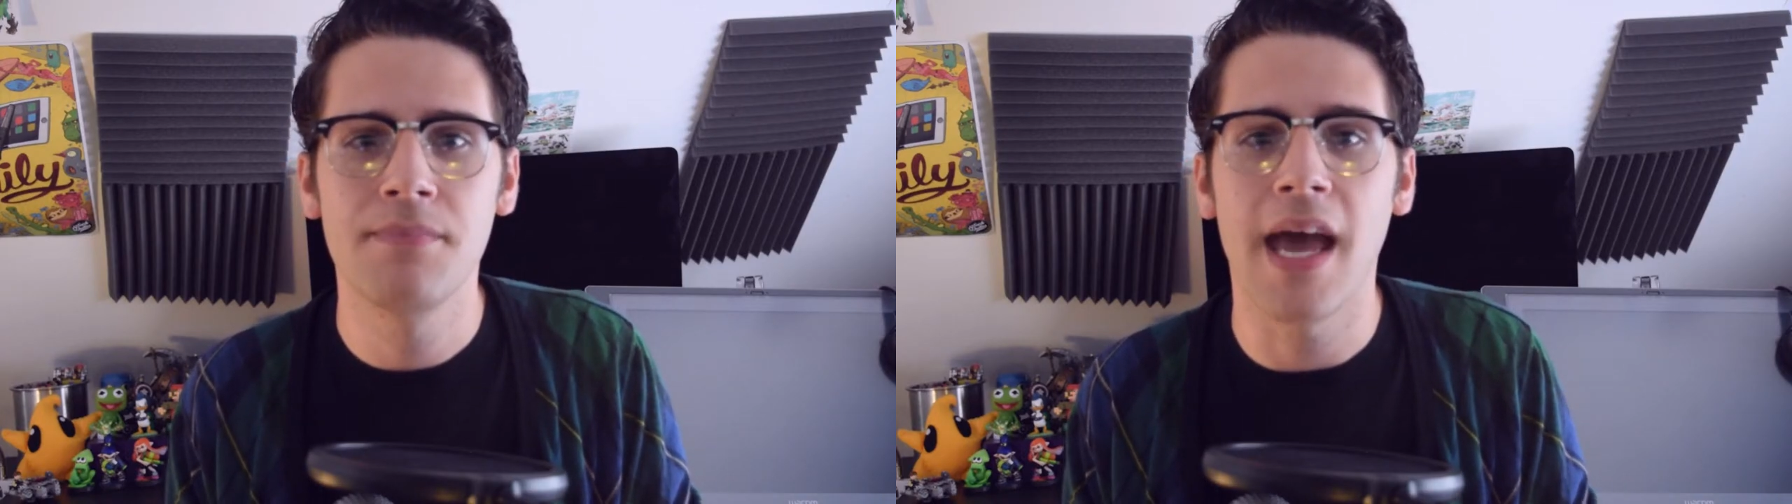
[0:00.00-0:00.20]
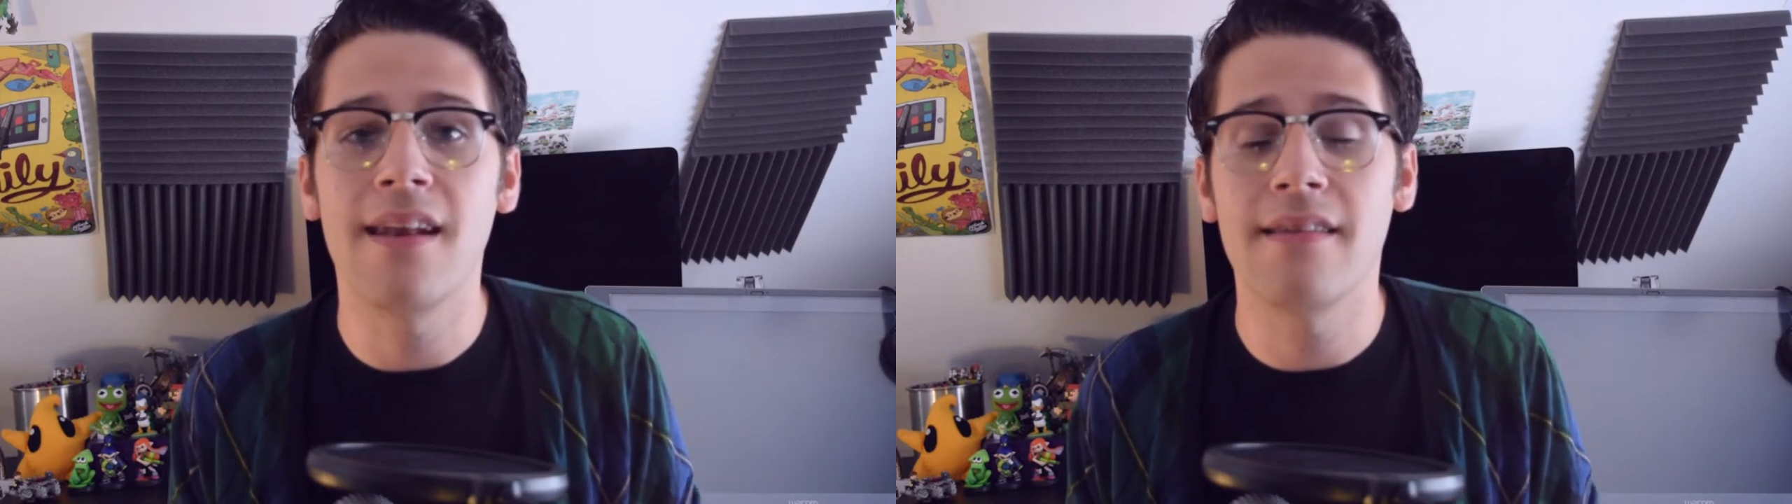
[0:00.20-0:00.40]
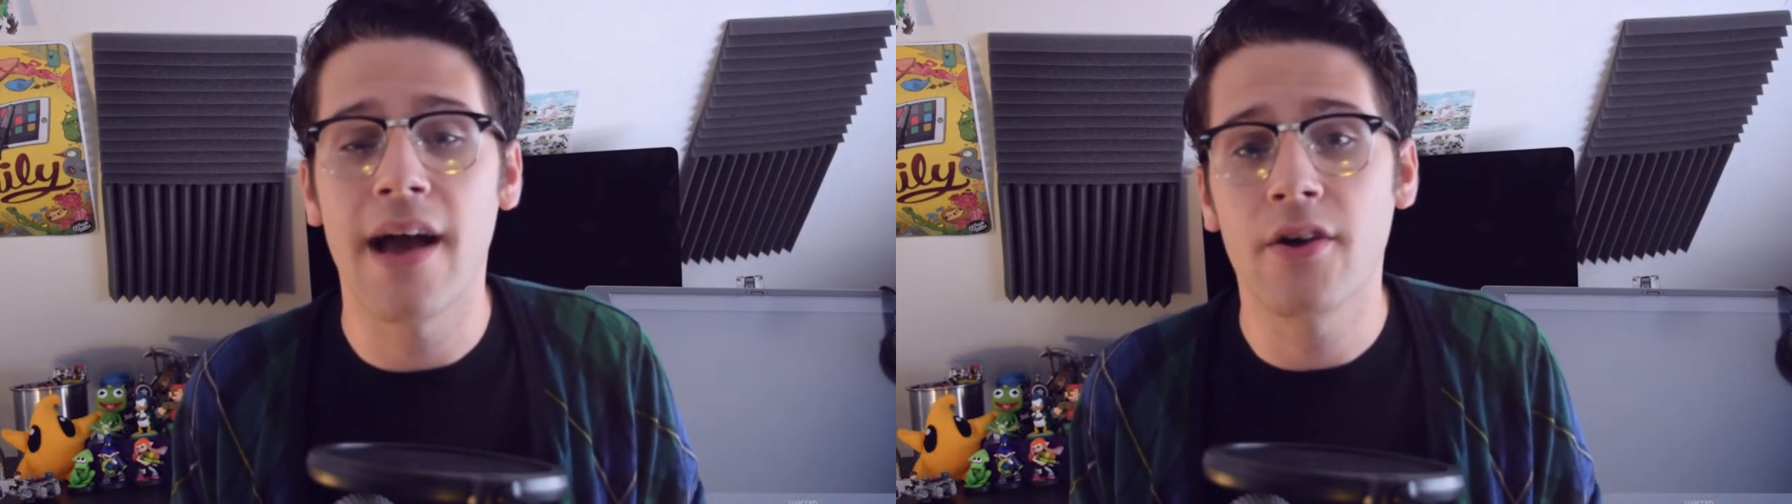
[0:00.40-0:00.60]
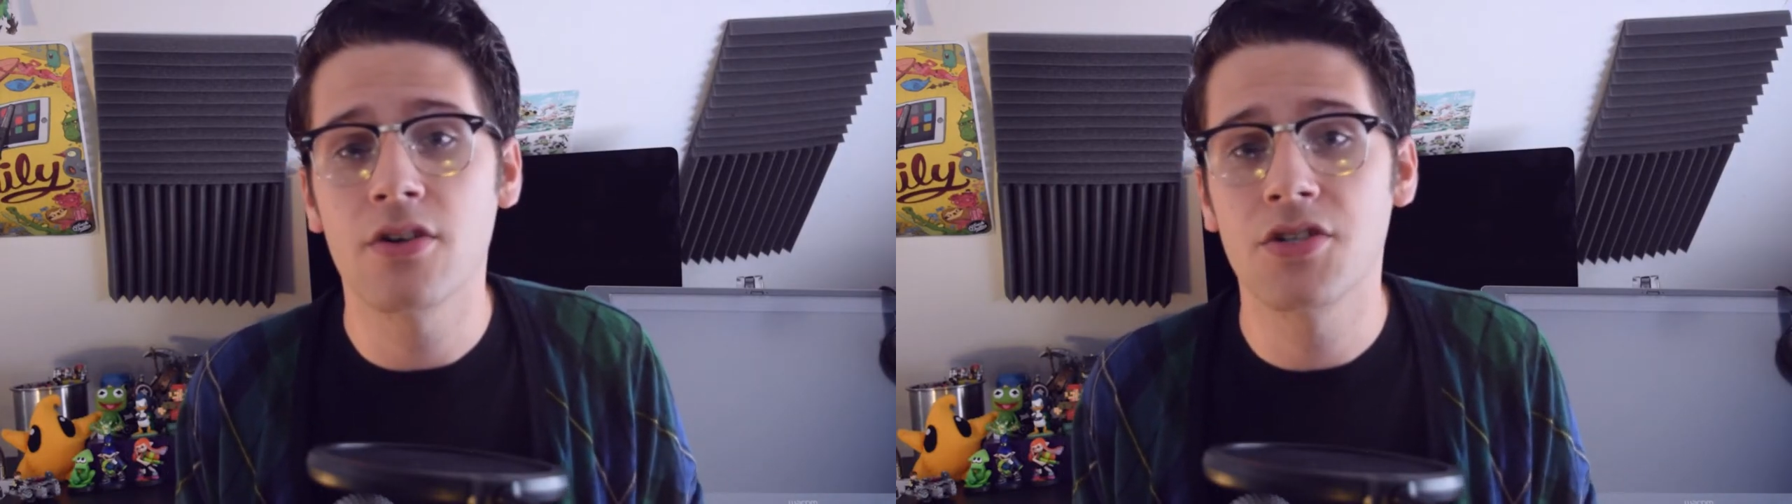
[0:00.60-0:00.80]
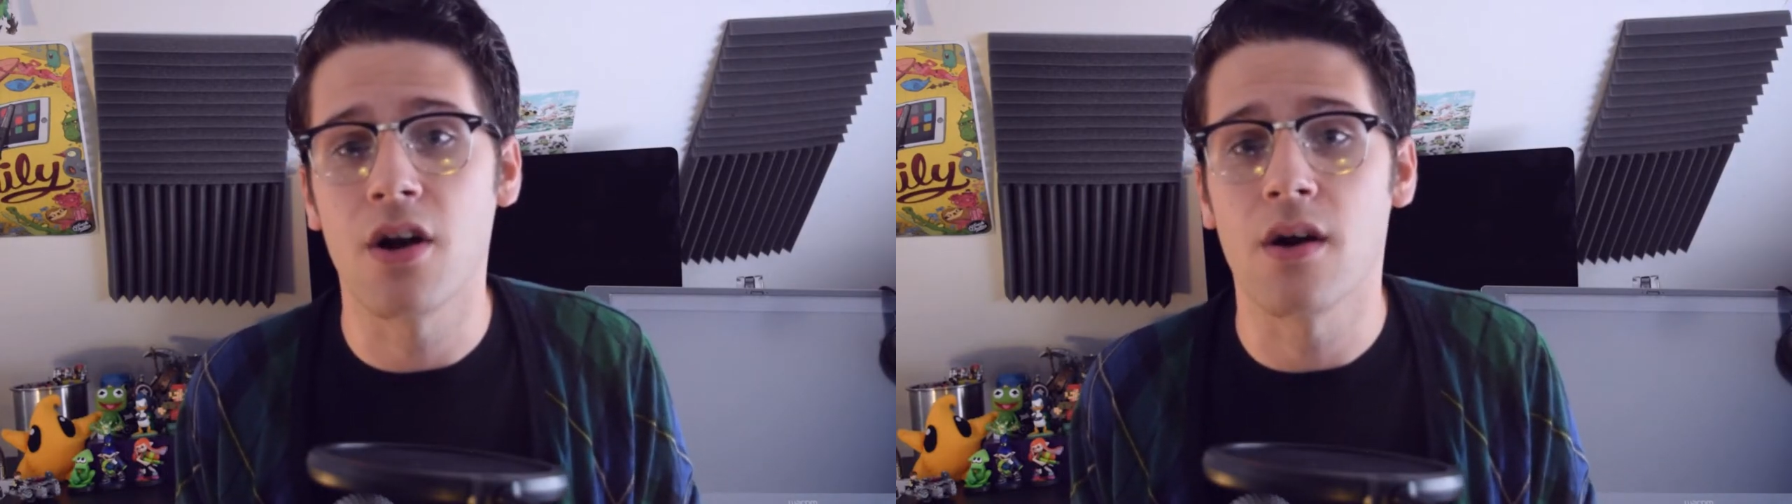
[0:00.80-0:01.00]
And now
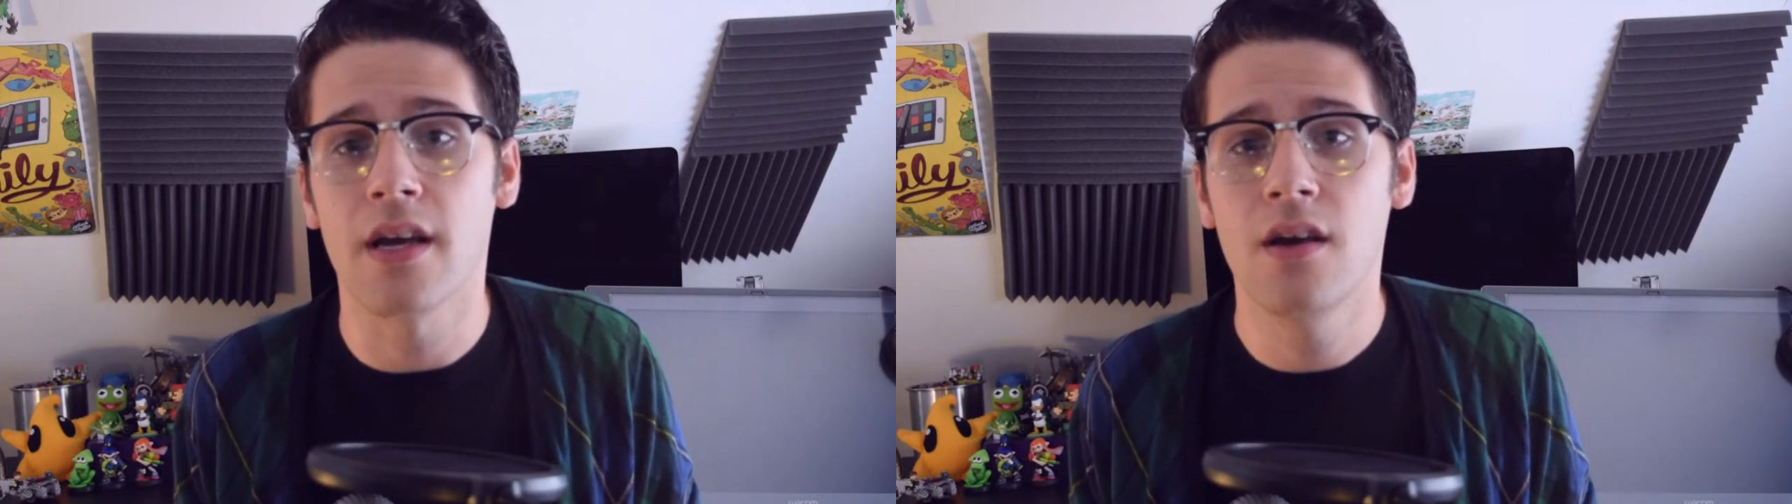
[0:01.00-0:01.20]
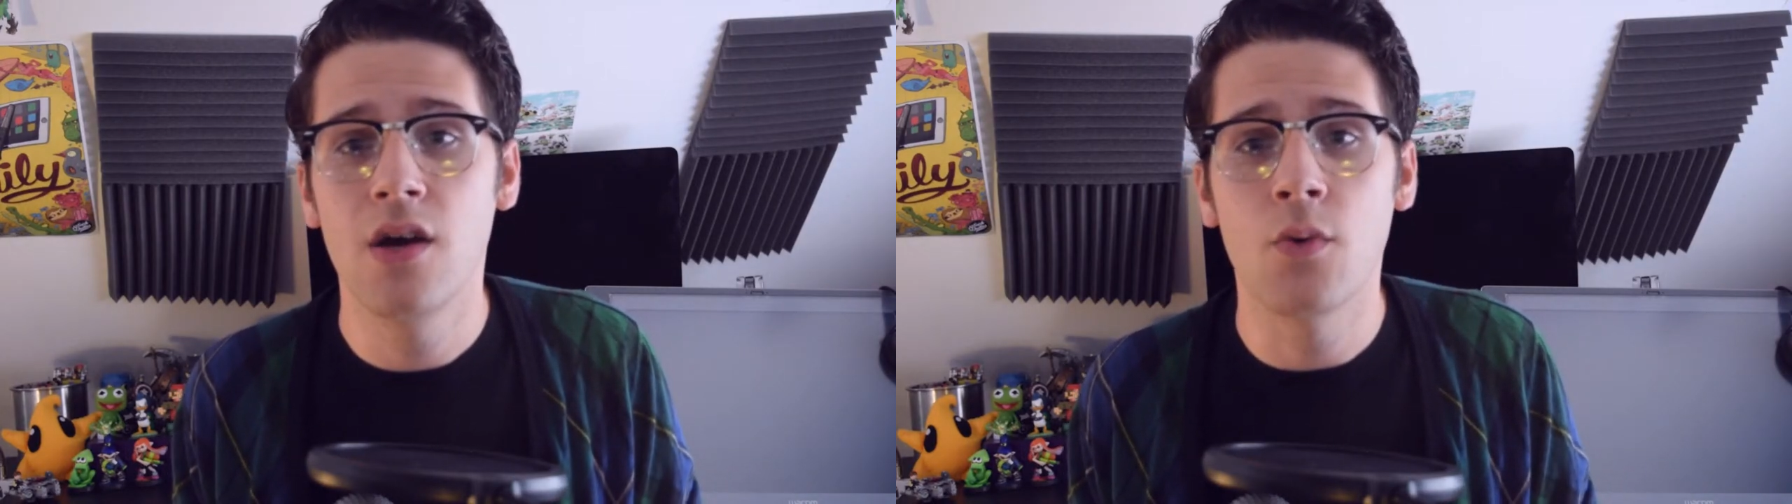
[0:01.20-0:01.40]
you're starting,